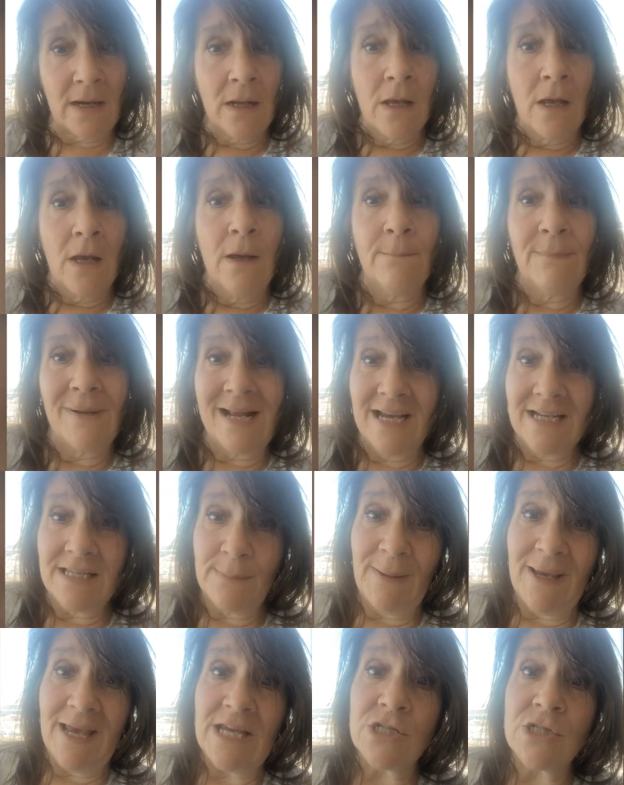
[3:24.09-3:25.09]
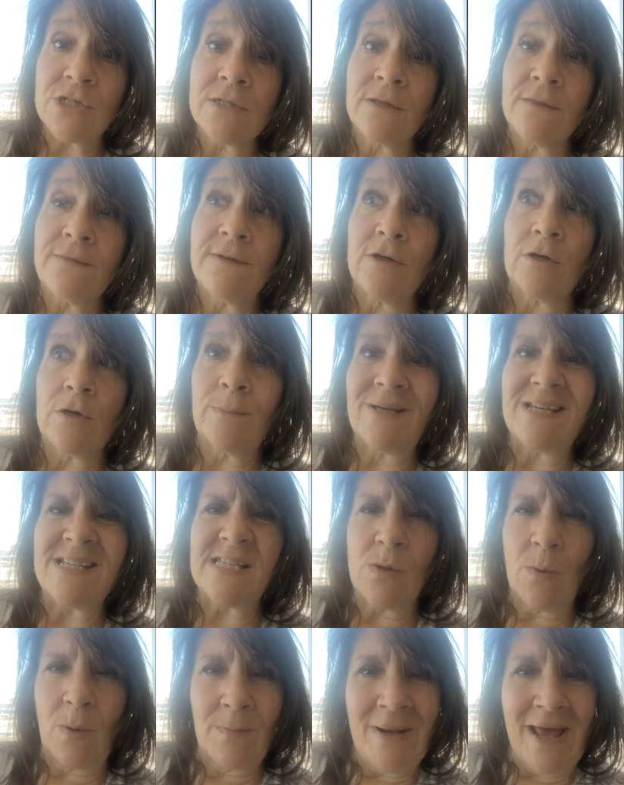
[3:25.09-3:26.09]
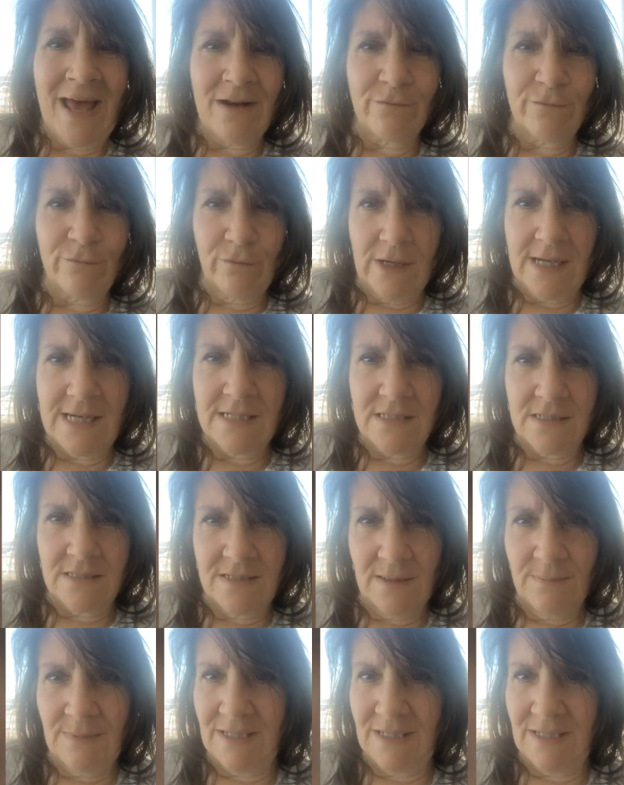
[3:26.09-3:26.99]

And occupational therapy, so I'm not afraid to do,